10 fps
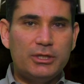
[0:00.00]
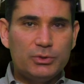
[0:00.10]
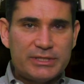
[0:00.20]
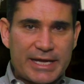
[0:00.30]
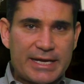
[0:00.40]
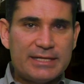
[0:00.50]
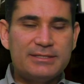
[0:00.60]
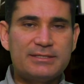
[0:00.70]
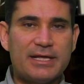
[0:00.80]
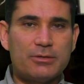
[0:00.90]

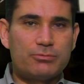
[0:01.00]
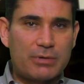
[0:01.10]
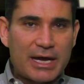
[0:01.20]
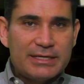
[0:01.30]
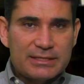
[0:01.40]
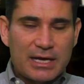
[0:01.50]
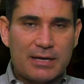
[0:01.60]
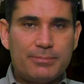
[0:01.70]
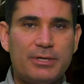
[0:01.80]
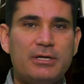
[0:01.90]
lieutenants that rise
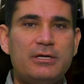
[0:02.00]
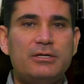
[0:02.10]
up